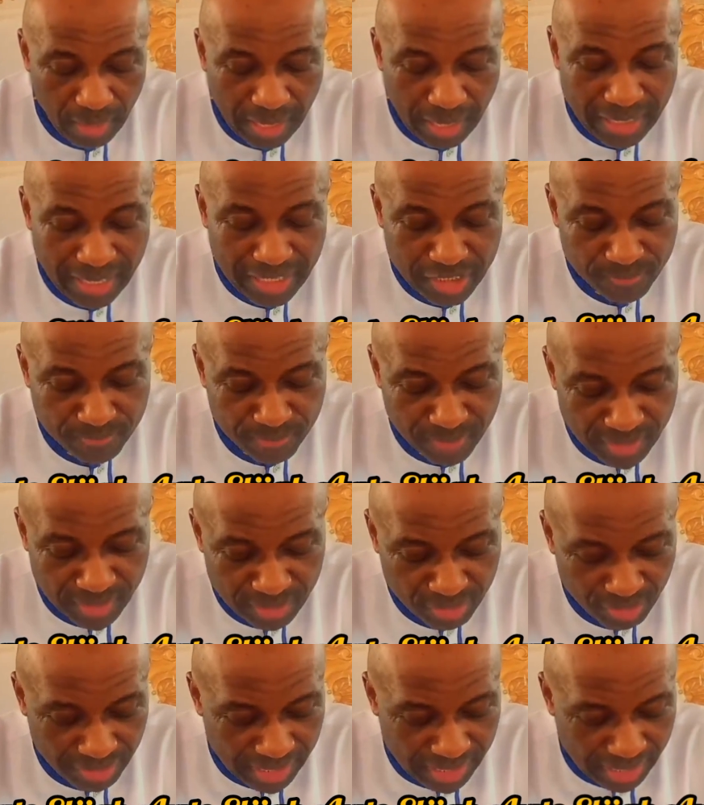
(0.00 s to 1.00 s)
And let's
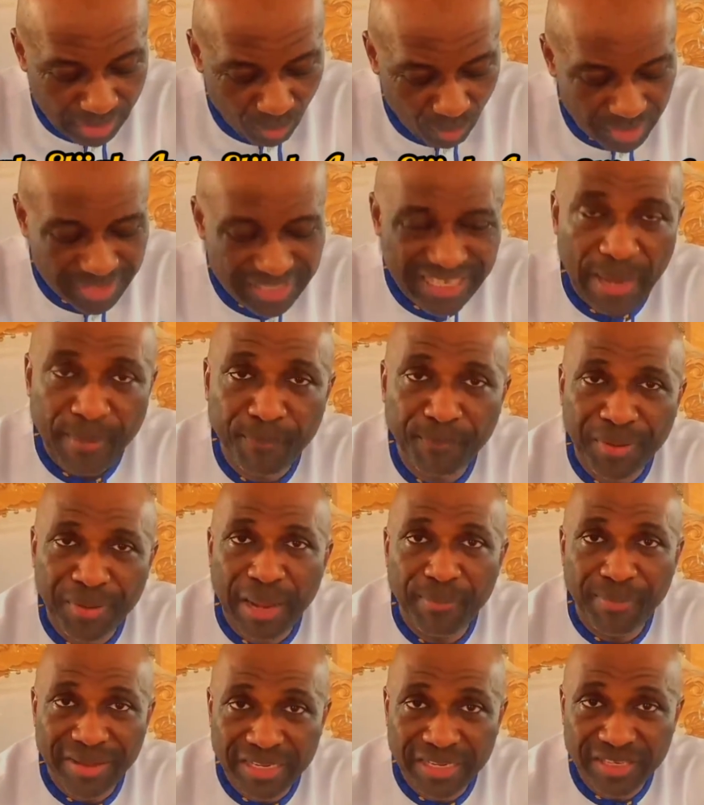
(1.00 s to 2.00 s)
pray so that one-time
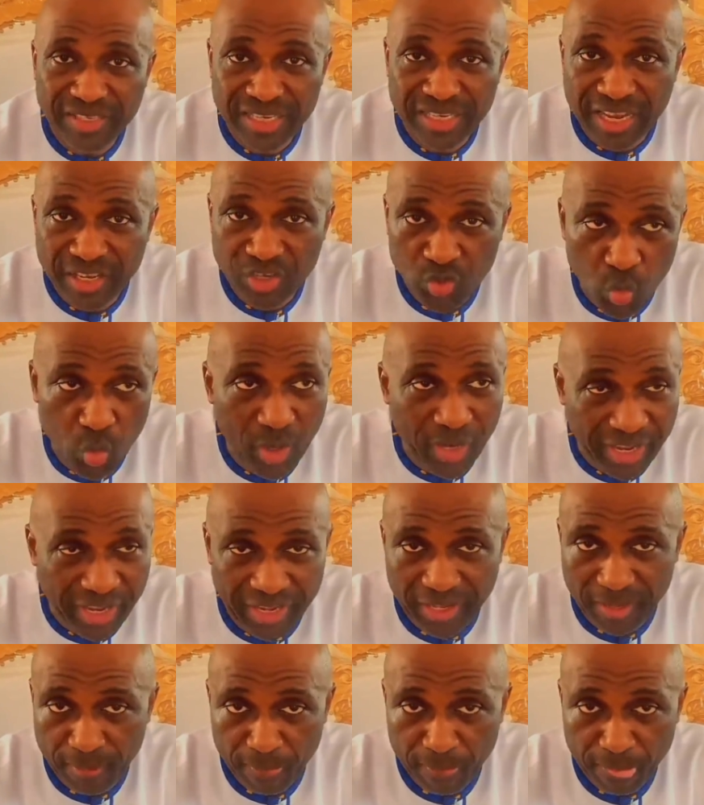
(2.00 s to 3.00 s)
Prime Minister in
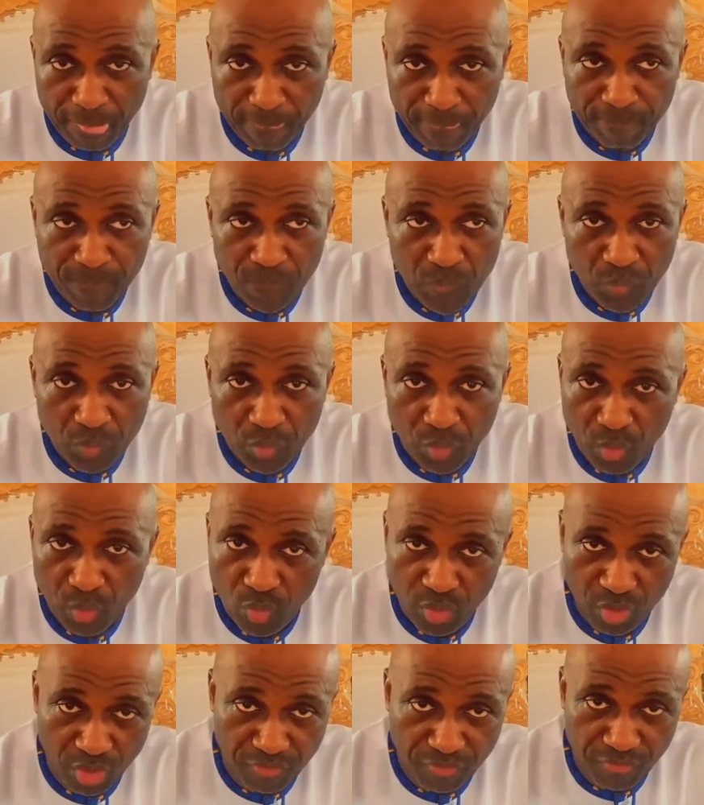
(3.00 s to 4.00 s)
UK
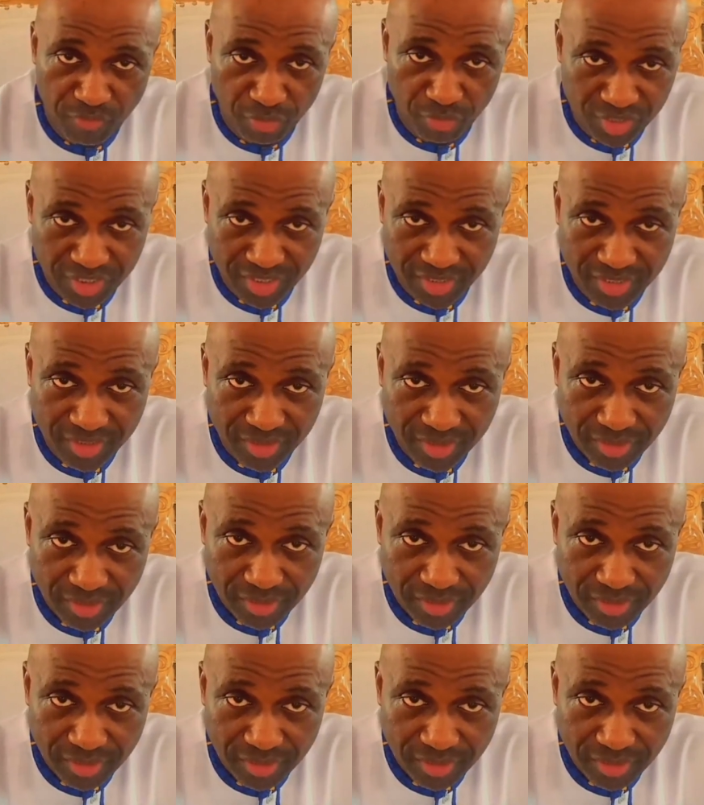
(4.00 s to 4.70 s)
will not fall sick.